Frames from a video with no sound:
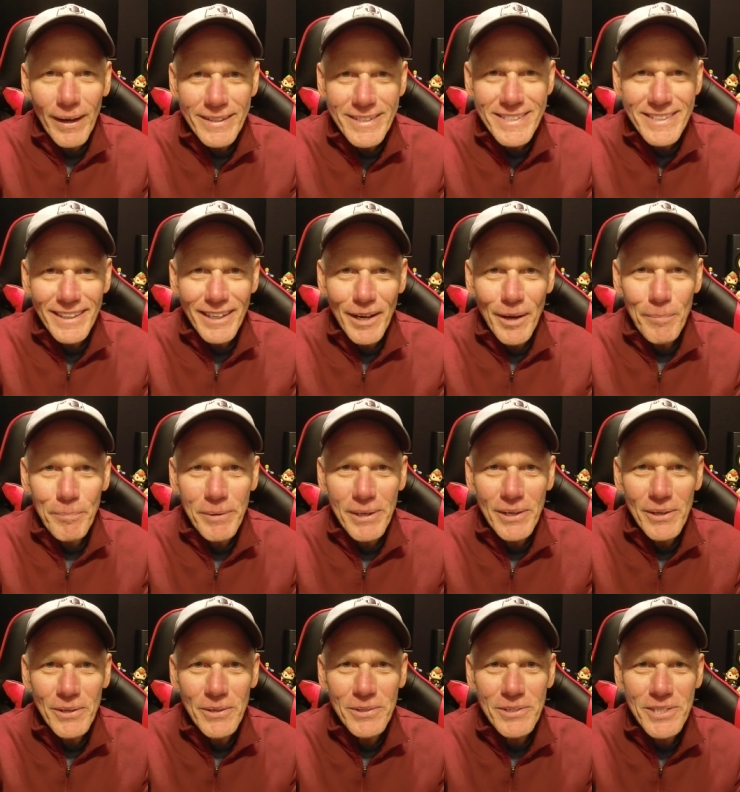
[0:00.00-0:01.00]
What's up,
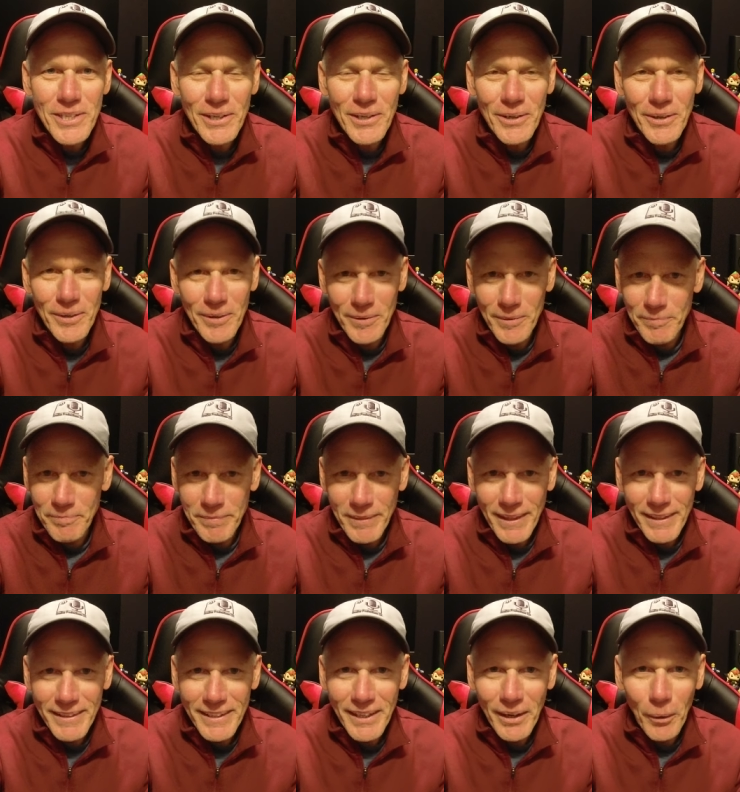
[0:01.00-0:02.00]
YouTube?
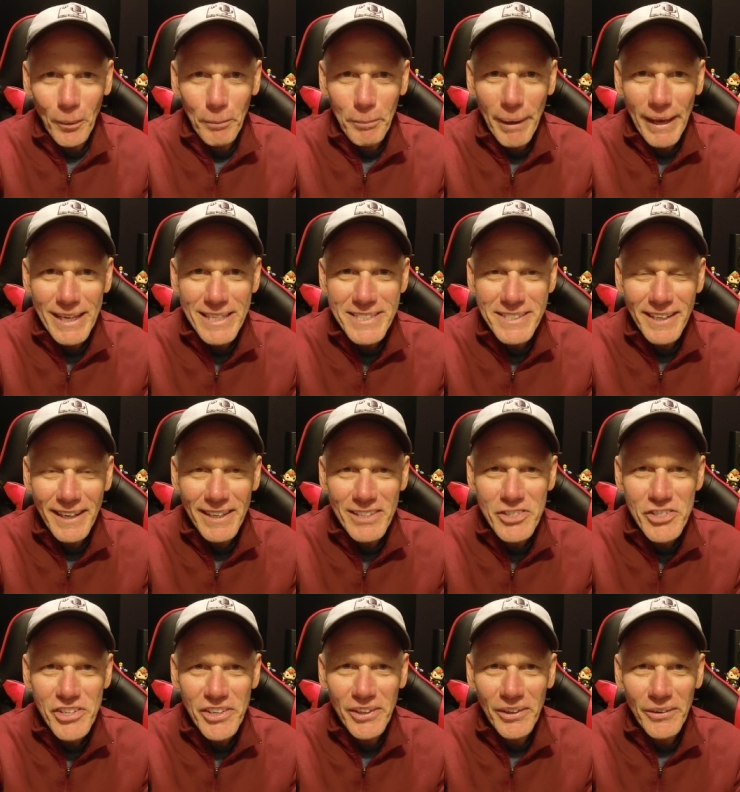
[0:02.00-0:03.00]
The old
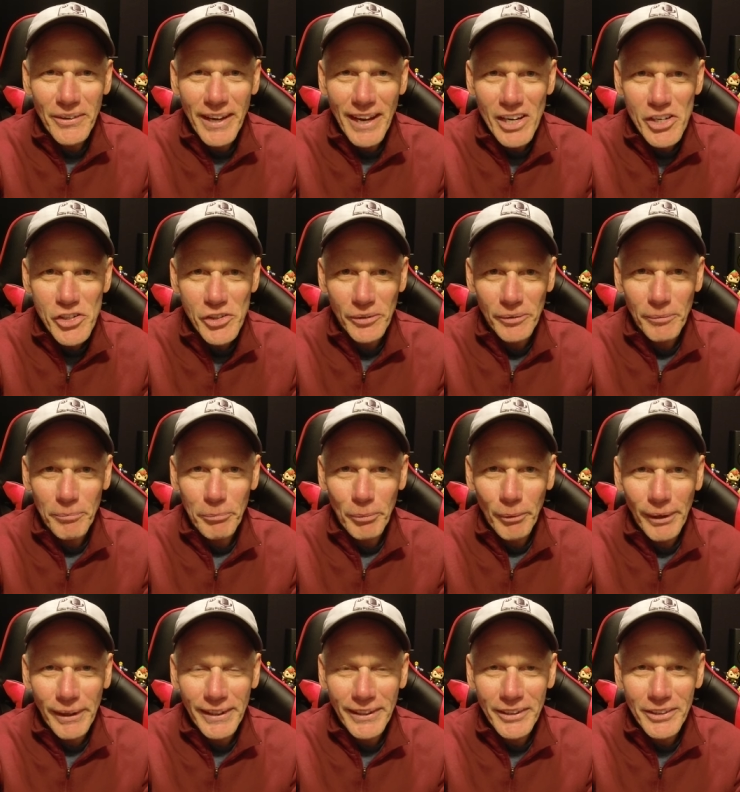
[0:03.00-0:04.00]
Bayside geocacher,
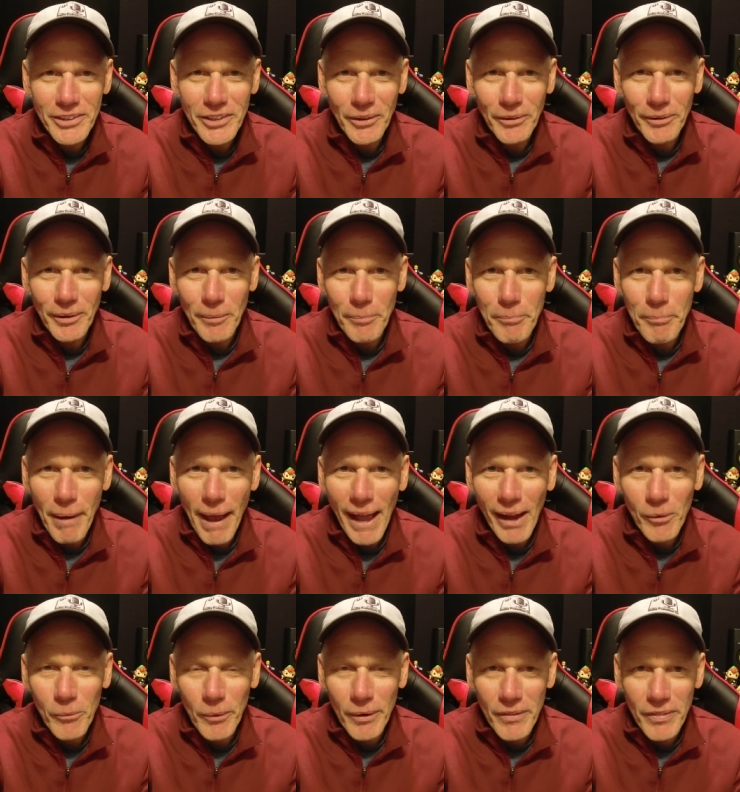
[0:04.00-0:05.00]
Brian Katona,
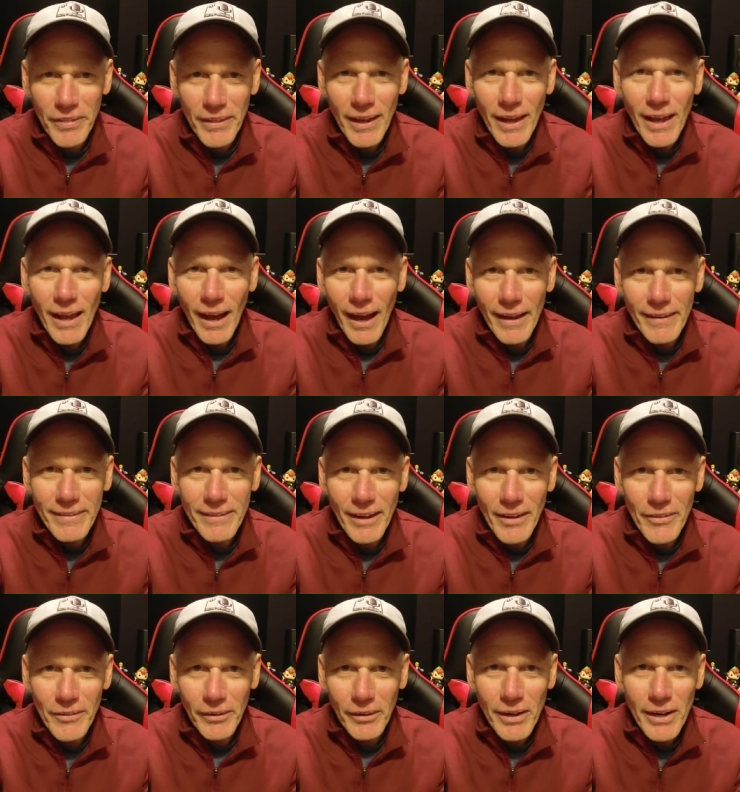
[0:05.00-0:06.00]
back with
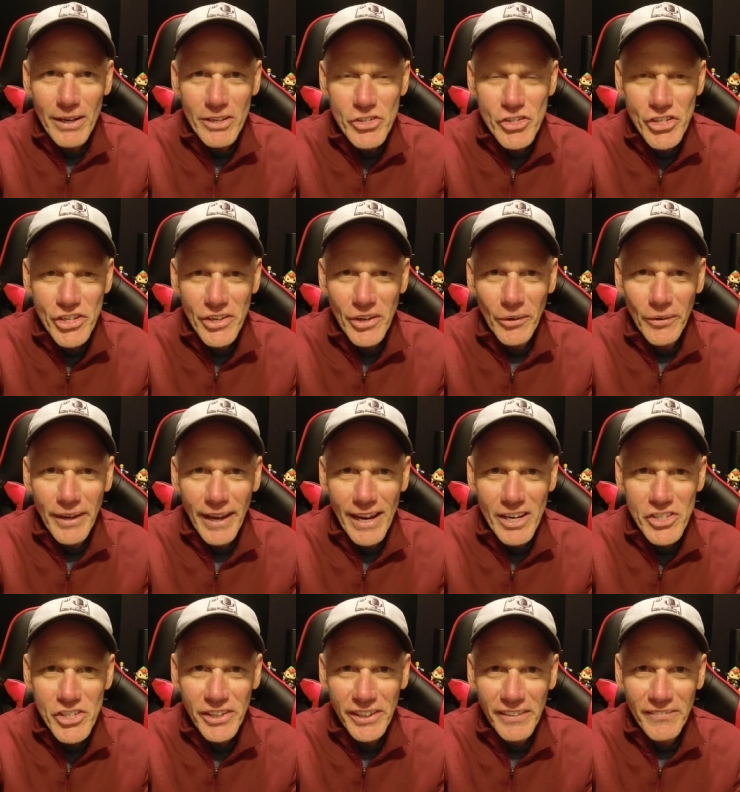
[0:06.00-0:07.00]
another
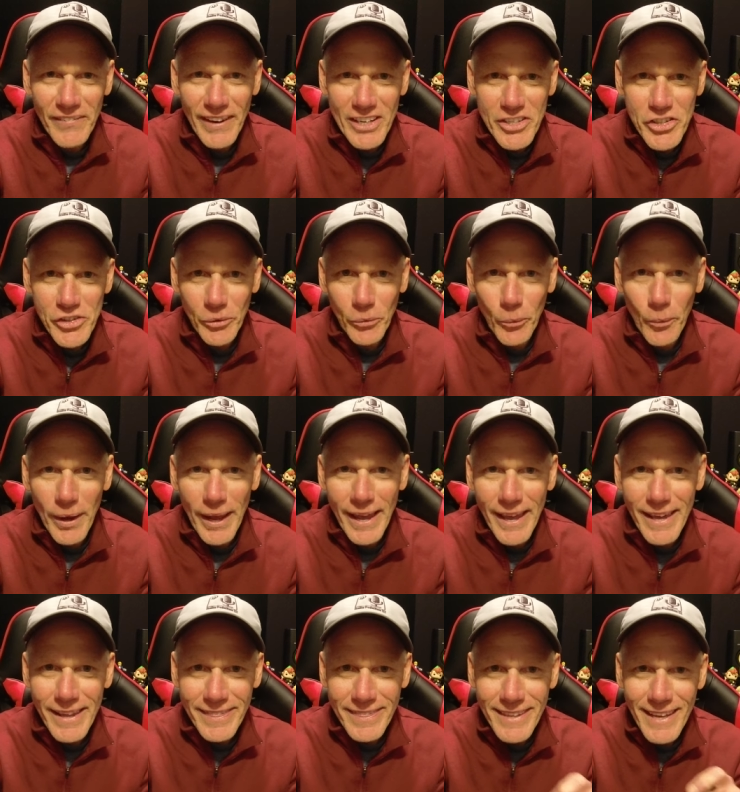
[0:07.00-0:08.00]
geocaching adventure
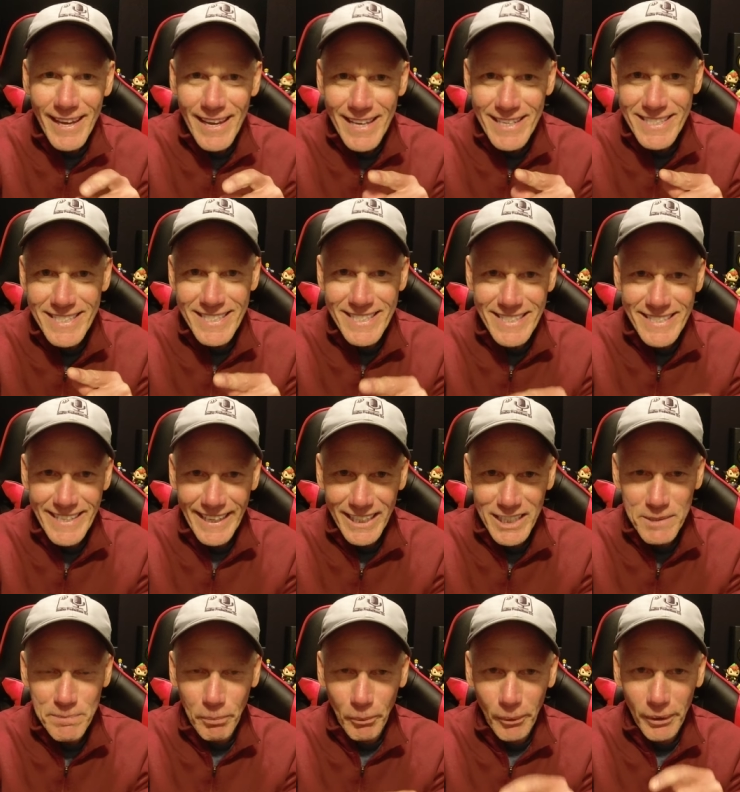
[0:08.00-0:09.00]
with
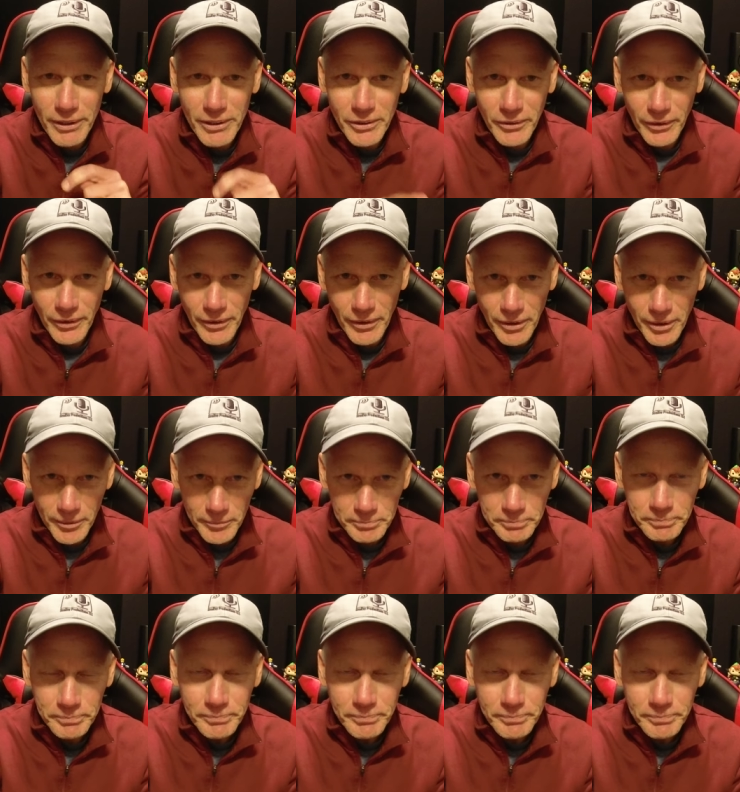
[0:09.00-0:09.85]
Stick Sport Girl.